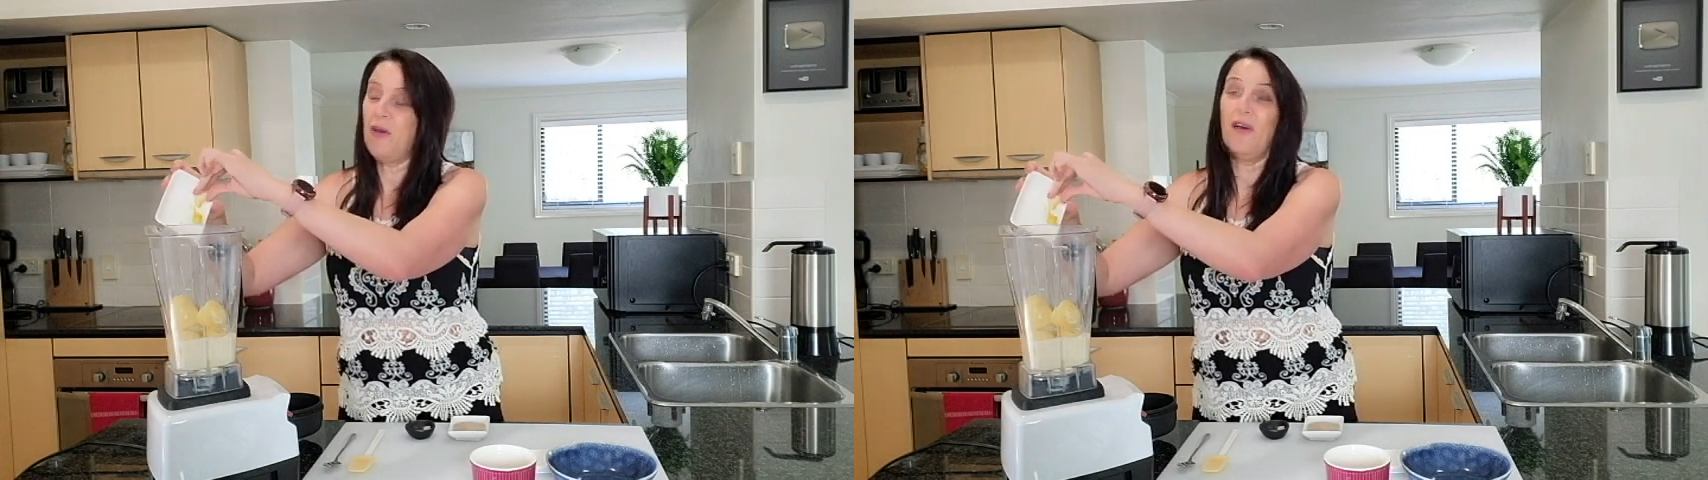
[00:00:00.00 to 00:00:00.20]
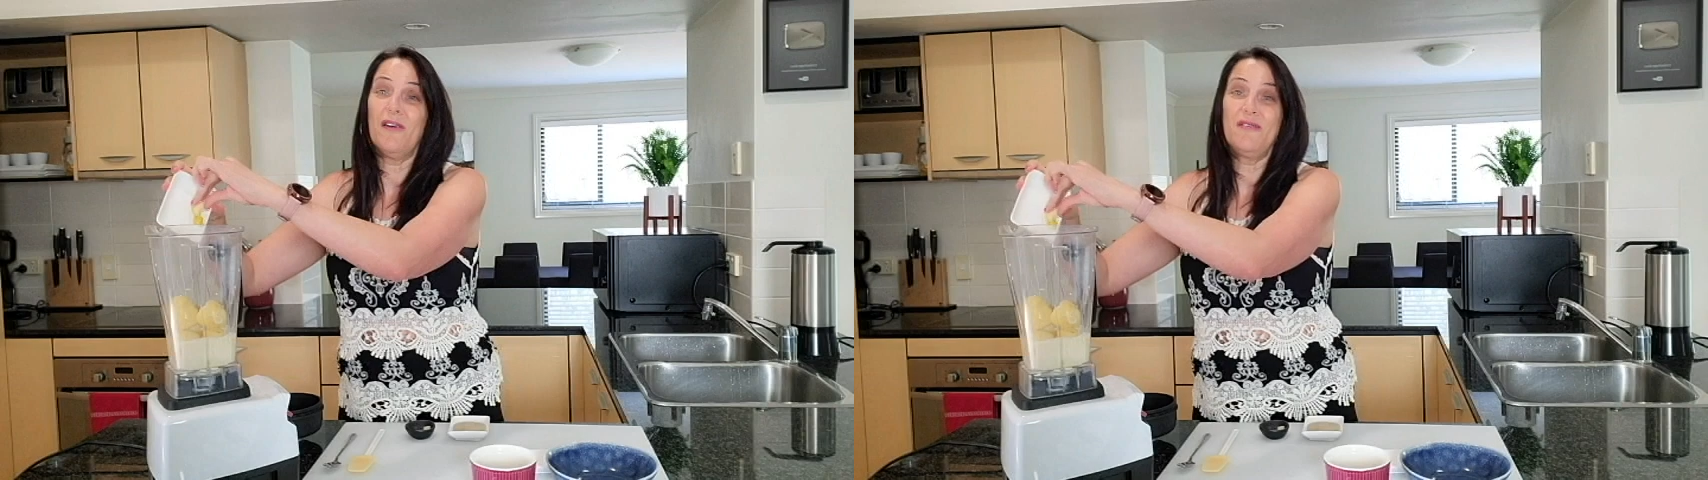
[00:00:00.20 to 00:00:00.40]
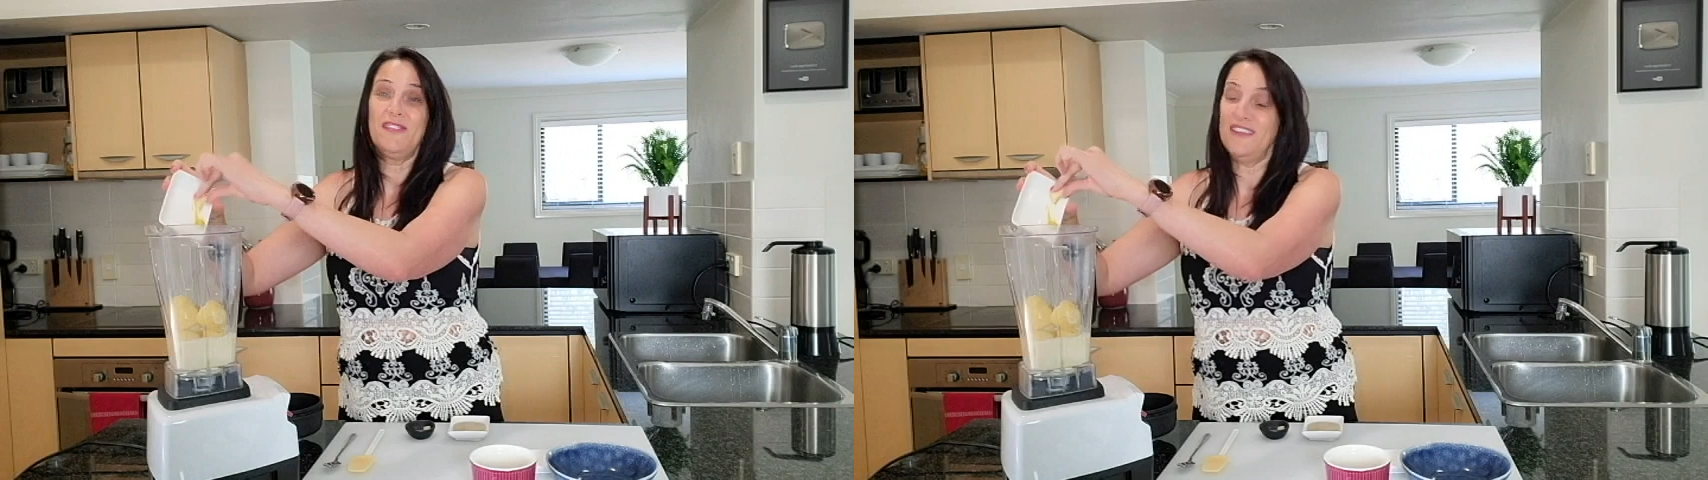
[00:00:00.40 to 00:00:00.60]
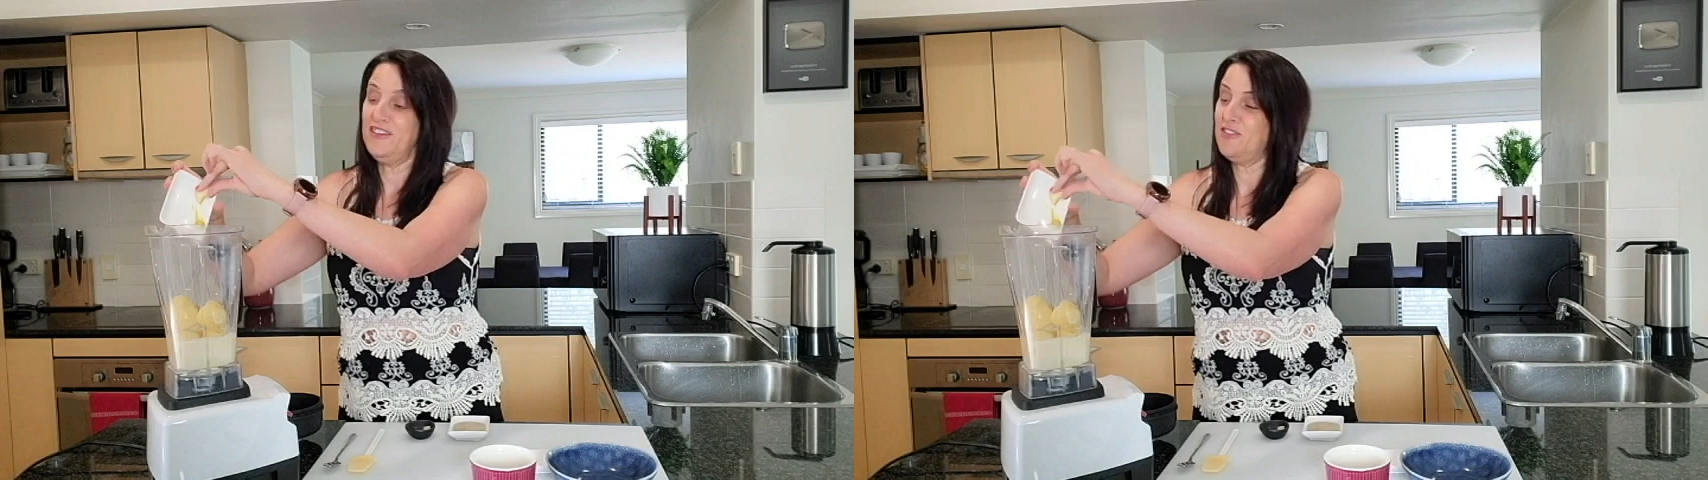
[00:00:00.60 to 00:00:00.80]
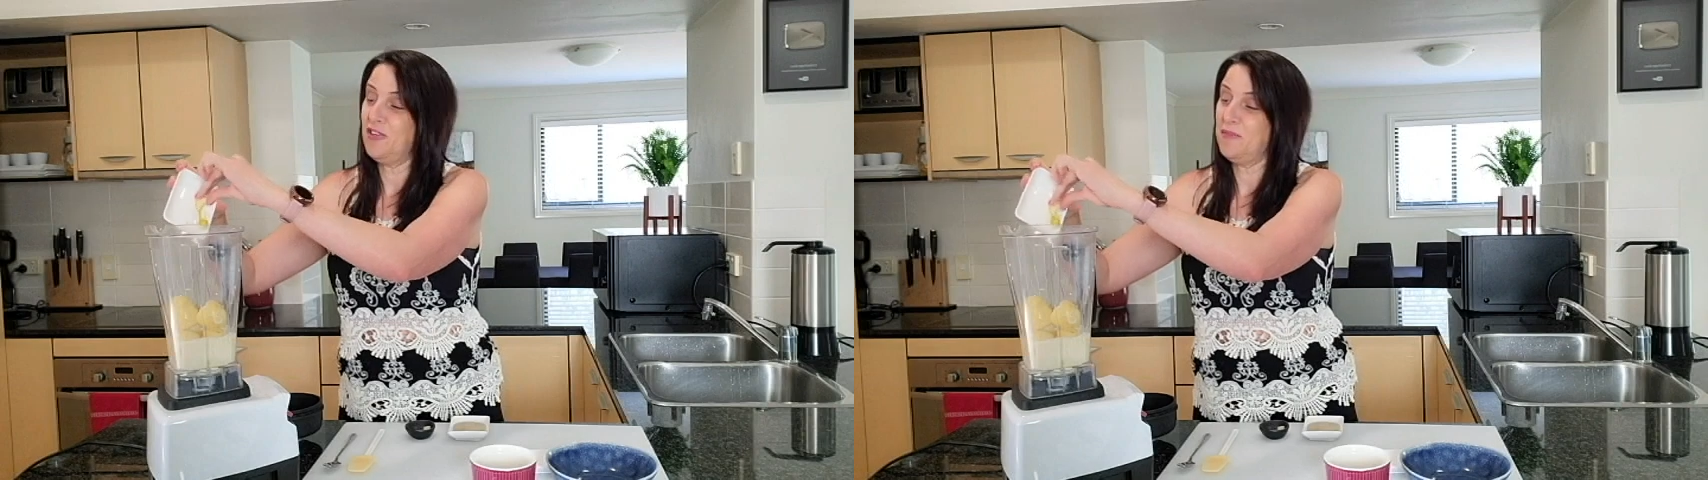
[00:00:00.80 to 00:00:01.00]
of
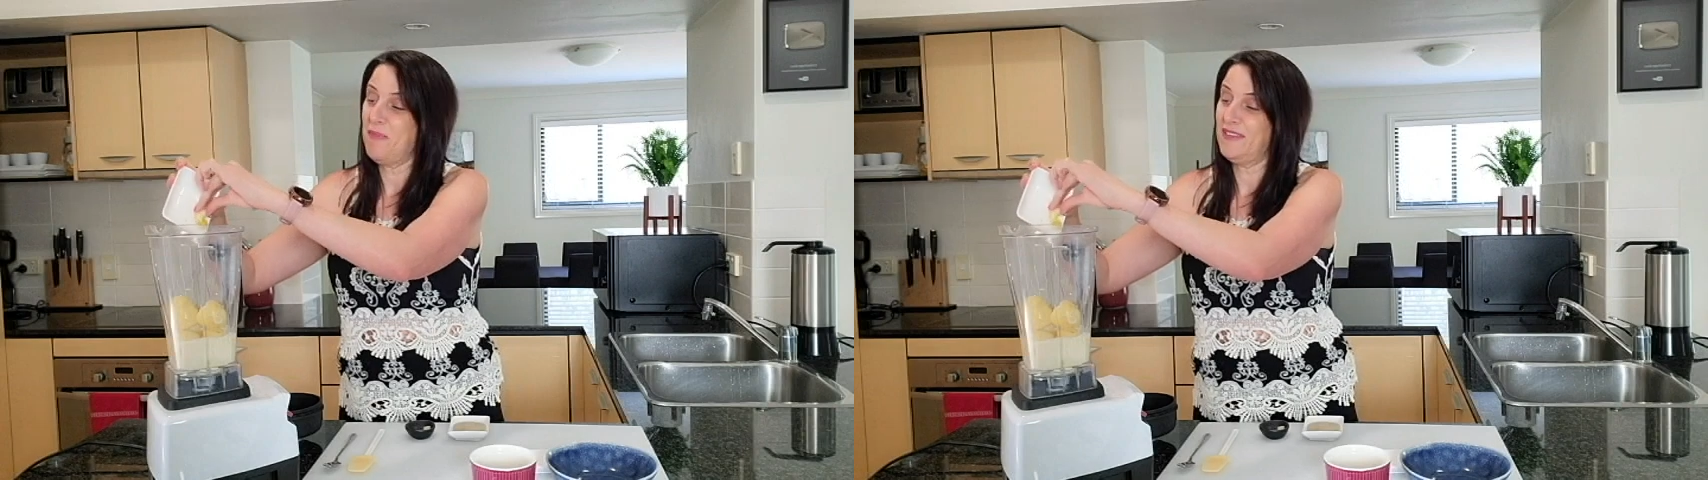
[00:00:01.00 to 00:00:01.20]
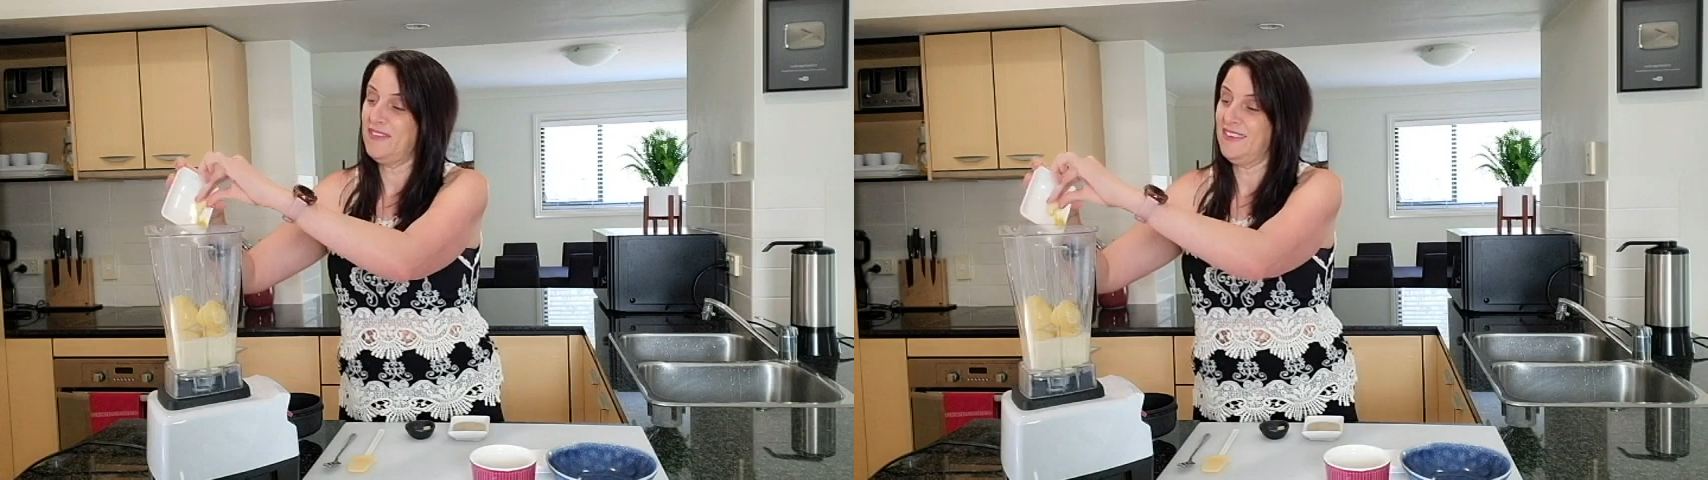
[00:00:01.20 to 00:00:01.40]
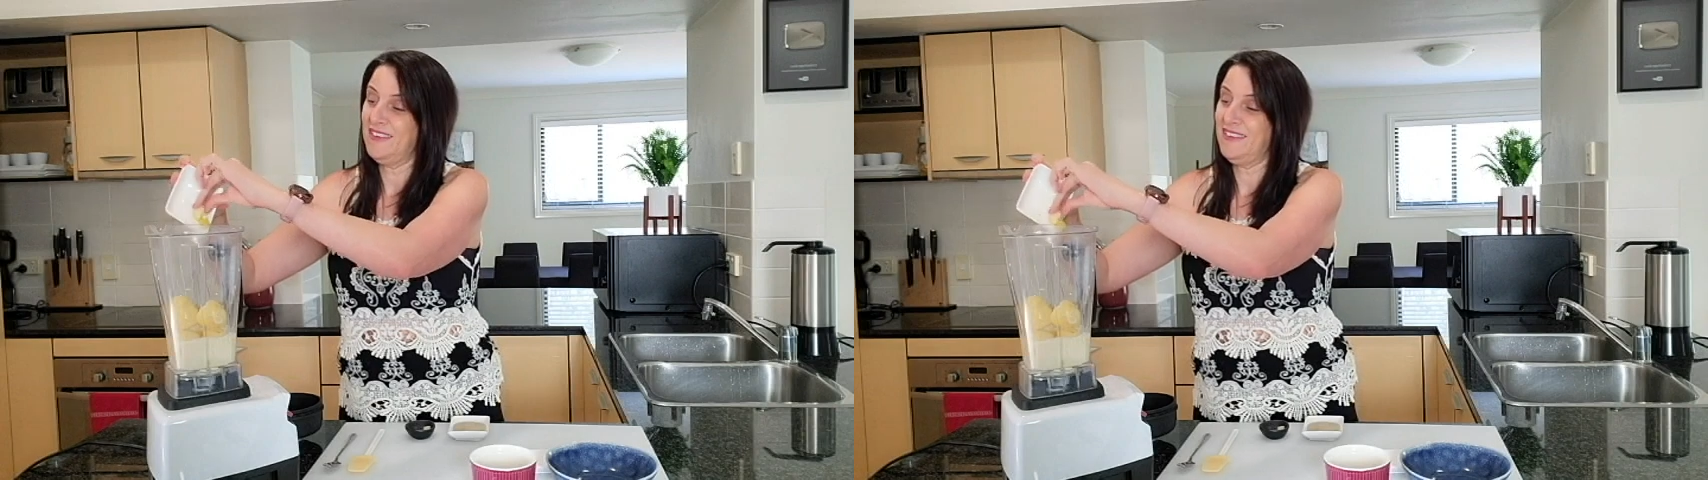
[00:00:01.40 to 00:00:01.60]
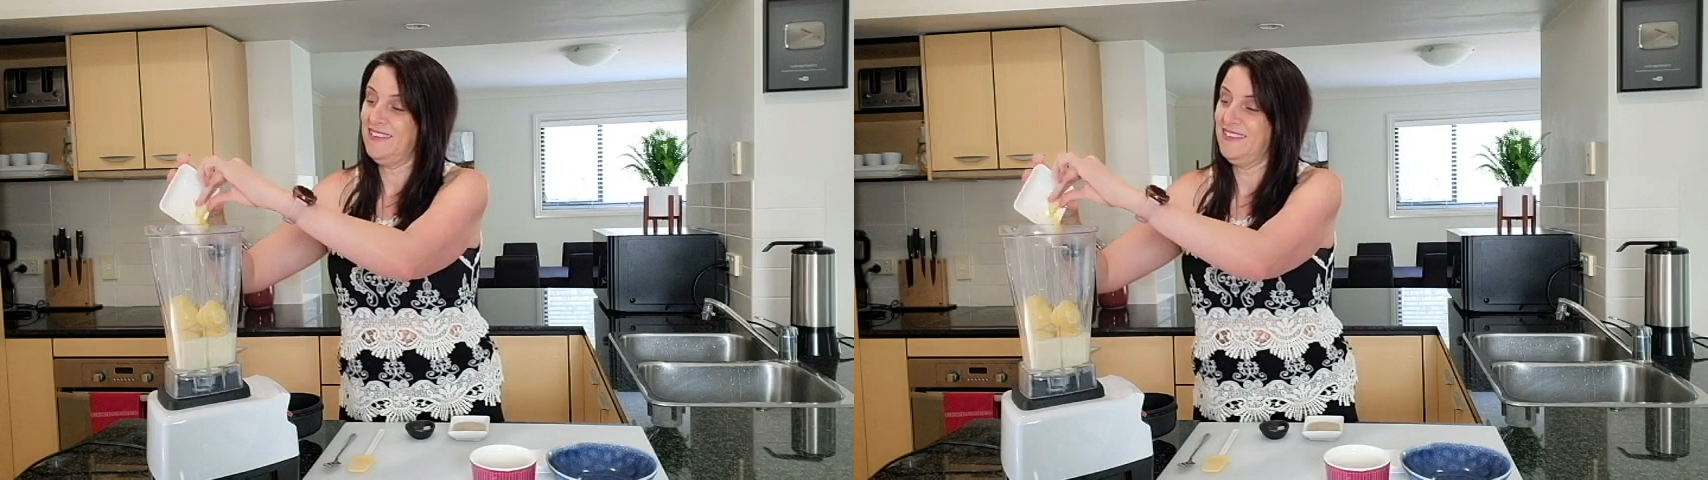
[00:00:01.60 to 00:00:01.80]
Dijon mustard.